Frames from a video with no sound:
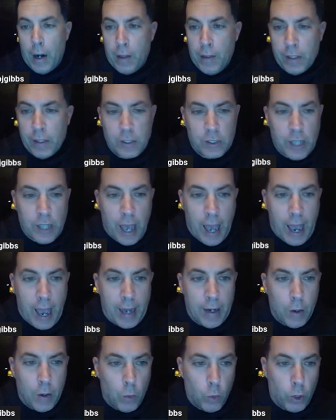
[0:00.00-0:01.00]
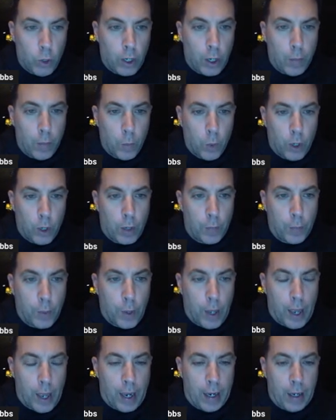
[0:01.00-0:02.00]
this side, we're gonna we're gonna
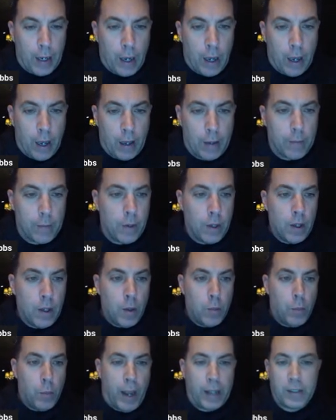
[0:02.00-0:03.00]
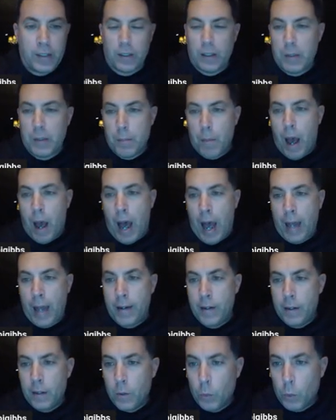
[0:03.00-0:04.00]
play uh, basically
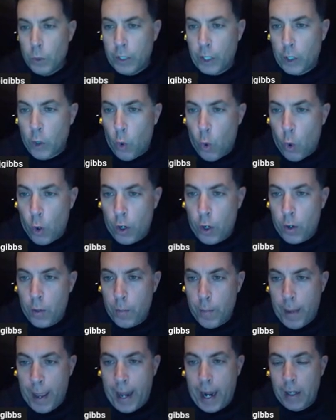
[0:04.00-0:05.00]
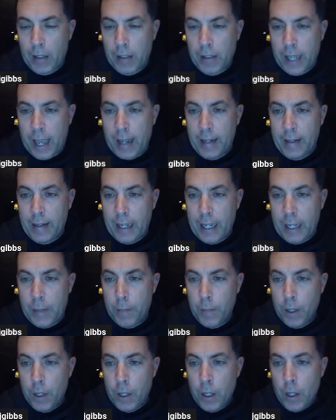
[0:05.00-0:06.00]
mod with the corner, man outside
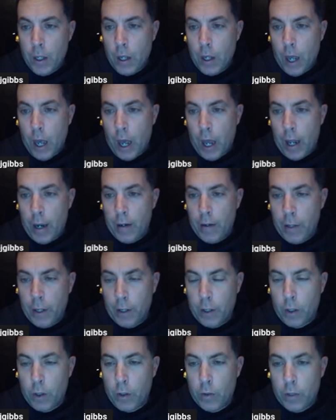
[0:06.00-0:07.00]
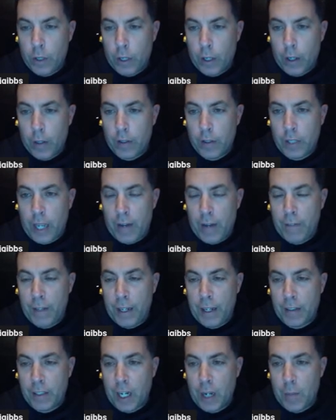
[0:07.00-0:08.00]
deep, uh, the the safety
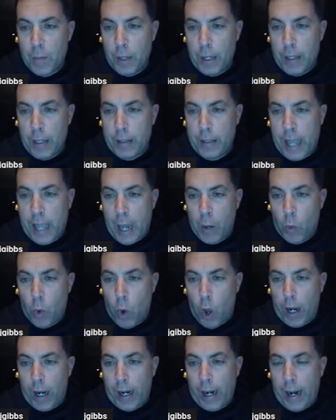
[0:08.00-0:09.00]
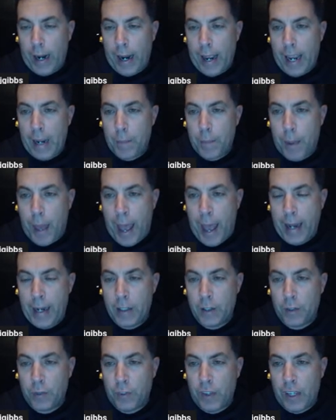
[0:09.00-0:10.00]
is going to be ten walking on eight, patting
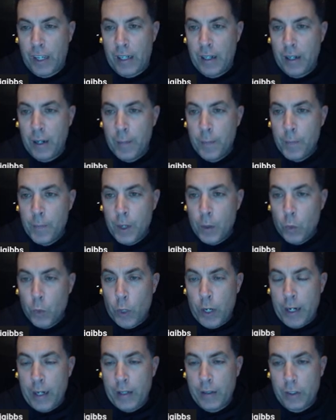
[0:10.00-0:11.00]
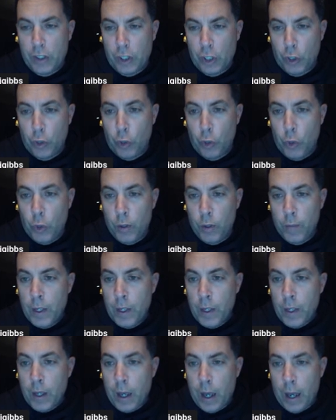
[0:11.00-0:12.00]
his feet, reading two.
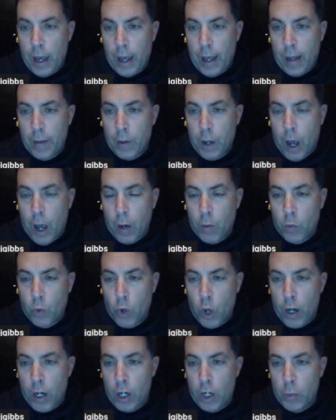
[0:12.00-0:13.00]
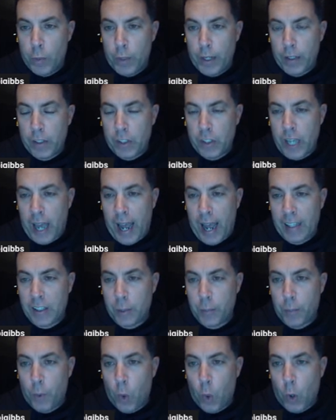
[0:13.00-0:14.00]
Uh, on run, it'll be a sky
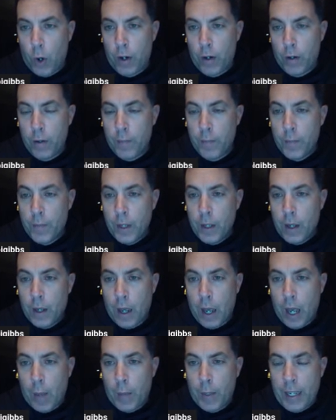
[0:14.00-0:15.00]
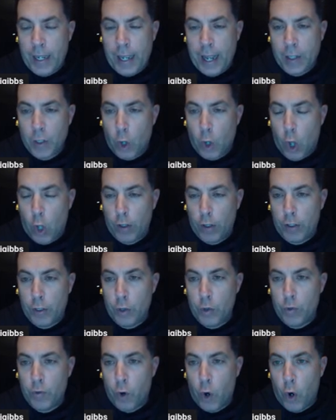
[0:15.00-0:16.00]
support. Um, he has all the
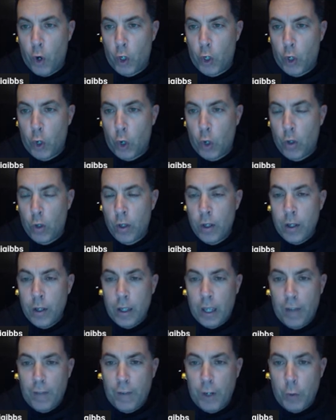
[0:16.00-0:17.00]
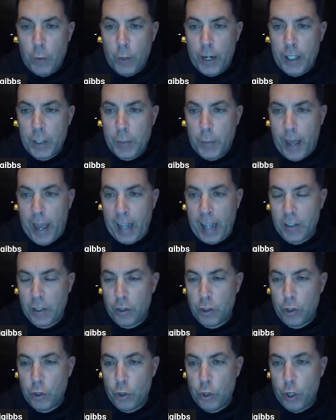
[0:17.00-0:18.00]
two vertical. If he reads pass
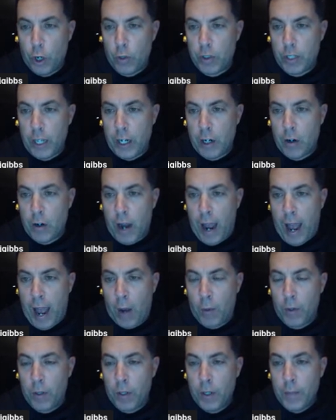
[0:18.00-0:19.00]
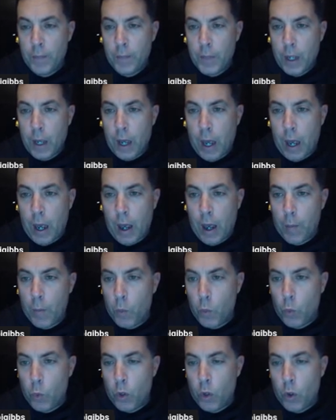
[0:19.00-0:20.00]
and two goes in or out,
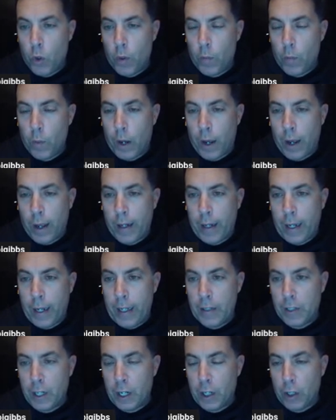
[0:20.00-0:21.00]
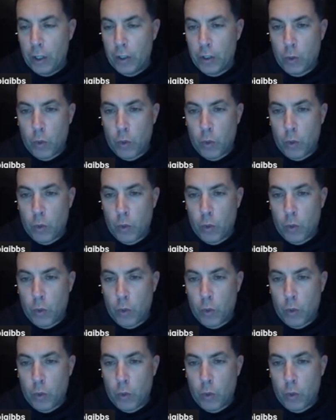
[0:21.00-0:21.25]
um, we're, uh, he's going to look to